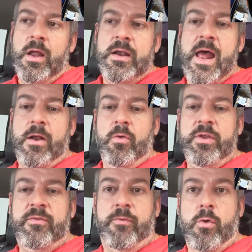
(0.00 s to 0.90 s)
not
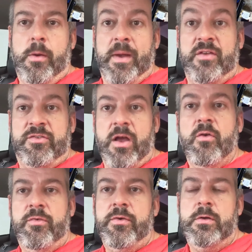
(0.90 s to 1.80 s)
only for
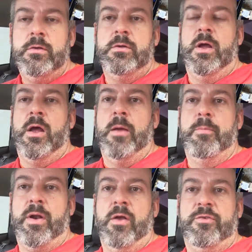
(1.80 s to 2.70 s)
myself,
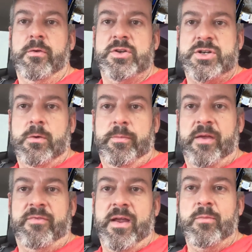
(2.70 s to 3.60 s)
but also to share with
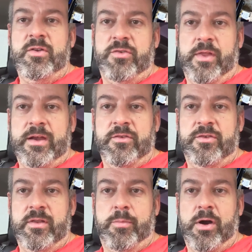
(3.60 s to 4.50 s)
my family so they could
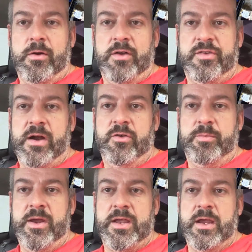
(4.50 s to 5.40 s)
see the progress that I was
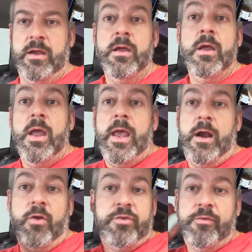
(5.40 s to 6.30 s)
making,
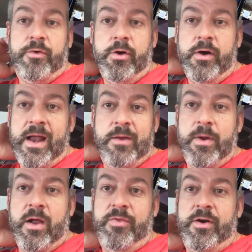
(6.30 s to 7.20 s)
and also for
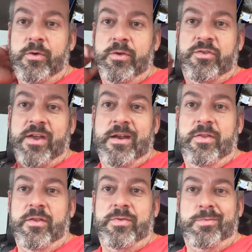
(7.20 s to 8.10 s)
anyone out there who
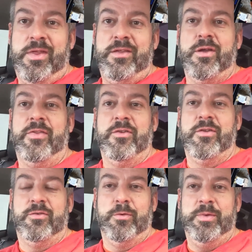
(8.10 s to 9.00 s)
decided that they thought that
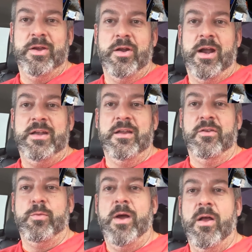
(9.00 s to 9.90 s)
this would be a good idea
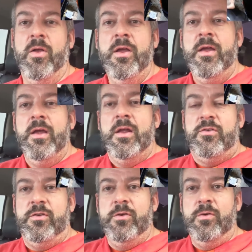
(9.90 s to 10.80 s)
as well,
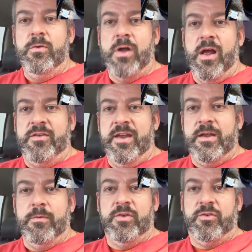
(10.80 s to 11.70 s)
to take
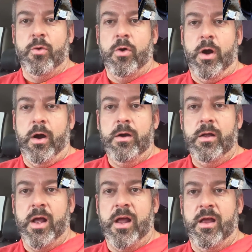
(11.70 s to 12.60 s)
and restore
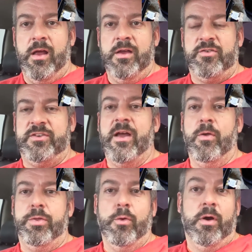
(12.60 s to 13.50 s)
a
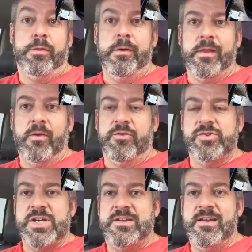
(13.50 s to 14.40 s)
Stealth or a 3000
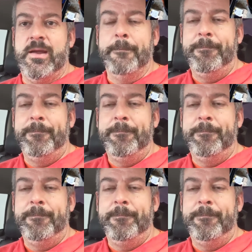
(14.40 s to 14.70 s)
GT.